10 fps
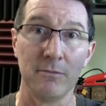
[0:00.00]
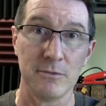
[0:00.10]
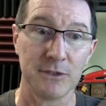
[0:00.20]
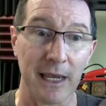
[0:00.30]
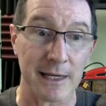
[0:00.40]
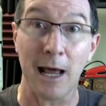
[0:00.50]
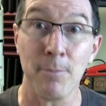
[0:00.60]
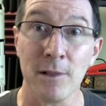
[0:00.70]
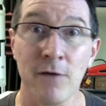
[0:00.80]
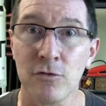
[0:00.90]
take it up
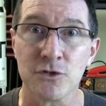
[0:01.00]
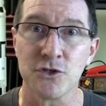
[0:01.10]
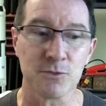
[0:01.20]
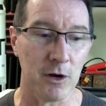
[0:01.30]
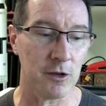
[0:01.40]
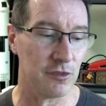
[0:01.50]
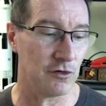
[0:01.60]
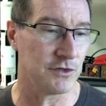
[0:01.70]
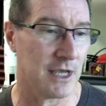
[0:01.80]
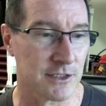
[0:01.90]
a level. It's just my
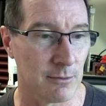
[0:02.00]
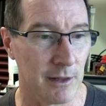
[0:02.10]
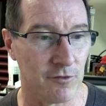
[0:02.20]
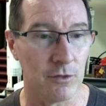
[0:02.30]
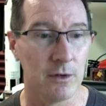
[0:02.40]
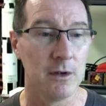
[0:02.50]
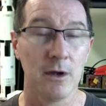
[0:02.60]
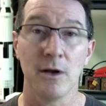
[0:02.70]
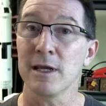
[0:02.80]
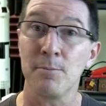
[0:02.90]
enthusiasm level.
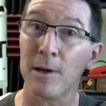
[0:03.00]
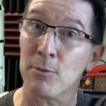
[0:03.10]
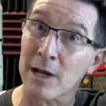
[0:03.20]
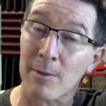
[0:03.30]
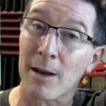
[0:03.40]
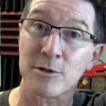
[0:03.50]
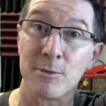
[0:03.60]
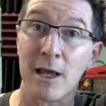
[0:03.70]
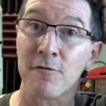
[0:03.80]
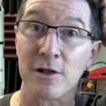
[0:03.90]
And I get people coming up to
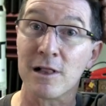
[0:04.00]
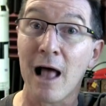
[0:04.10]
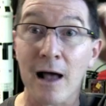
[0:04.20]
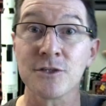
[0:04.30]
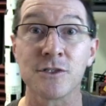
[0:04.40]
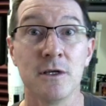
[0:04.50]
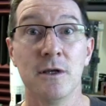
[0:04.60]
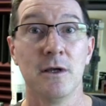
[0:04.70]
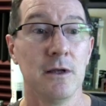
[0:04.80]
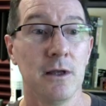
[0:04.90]
me after the class
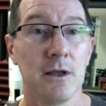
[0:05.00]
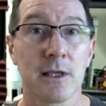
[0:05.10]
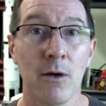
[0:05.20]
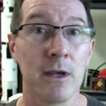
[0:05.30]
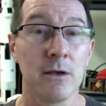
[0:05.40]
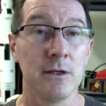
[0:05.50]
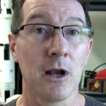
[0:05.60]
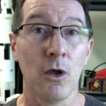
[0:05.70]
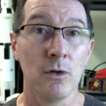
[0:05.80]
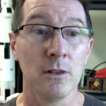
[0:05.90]
going, you
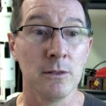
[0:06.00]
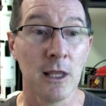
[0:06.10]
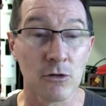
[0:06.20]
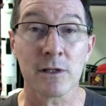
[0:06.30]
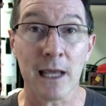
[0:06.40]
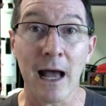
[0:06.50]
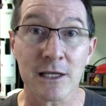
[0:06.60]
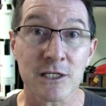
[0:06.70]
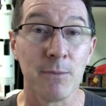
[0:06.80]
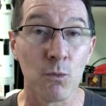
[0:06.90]
know, literally
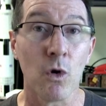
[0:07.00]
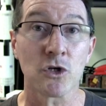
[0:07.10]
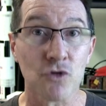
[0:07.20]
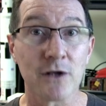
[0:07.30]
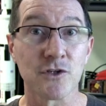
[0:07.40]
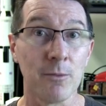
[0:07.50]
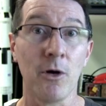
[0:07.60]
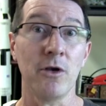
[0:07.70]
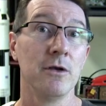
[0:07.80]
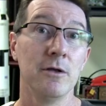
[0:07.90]
asking me what drugs I'm
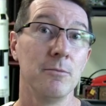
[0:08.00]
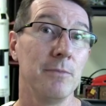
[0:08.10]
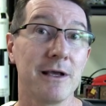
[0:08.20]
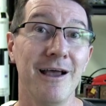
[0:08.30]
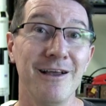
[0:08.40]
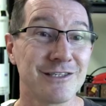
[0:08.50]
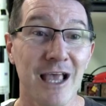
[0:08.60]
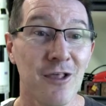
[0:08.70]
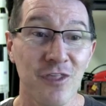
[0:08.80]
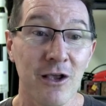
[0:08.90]
on, because
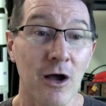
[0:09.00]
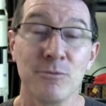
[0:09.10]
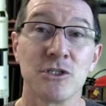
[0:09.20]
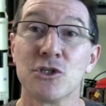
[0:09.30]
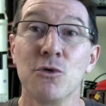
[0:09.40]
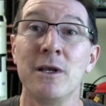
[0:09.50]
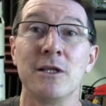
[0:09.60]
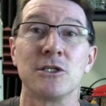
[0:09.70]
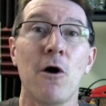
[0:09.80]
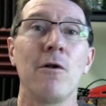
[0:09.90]
they think I'm just doing
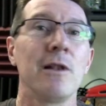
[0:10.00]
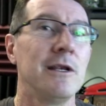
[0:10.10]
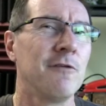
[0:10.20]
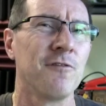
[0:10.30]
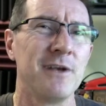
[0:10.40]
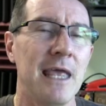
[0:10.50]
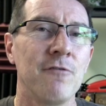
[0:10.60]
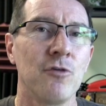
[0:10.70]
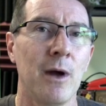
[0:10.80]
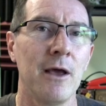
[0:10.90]
it totally different to
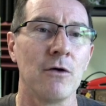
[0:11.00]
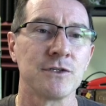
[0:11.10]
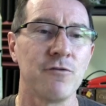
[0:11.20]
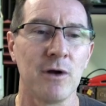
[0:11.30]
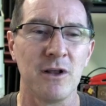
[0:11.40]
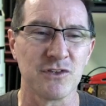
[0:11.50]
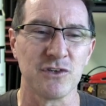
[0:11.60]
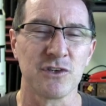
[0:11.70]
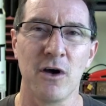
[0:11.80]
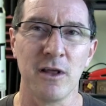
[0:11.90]
everyone else. Everyone else
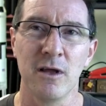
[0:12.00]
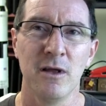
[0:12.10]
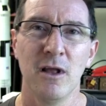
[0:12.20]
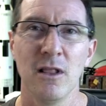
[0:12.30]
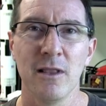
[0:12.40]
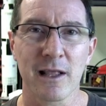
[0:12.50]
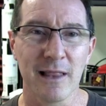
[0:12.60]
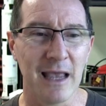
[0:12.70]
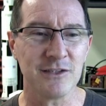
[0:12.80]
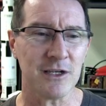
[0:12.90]
is kind of like
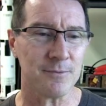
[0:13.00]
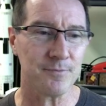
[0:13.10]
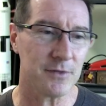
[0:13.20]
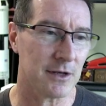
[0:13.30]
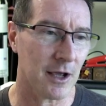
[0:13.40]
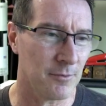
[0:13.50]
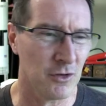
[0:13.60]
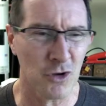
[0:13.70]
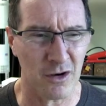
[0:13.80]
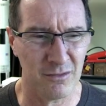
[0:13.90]
lazy, you know,
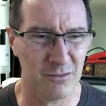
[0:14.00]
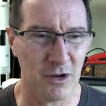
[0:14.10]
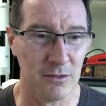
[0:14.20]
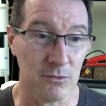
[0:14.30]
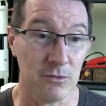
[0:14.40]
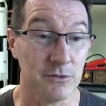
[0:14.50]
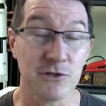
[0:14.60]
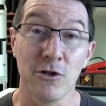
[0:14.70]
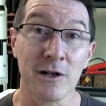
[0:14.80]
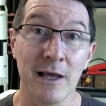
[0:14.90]
and not well, there's
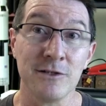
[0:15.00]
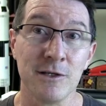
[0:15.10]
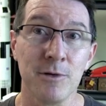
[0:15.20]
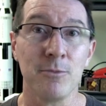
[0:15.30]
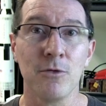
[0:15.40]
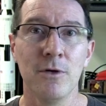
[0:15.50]
a lot of lazy people,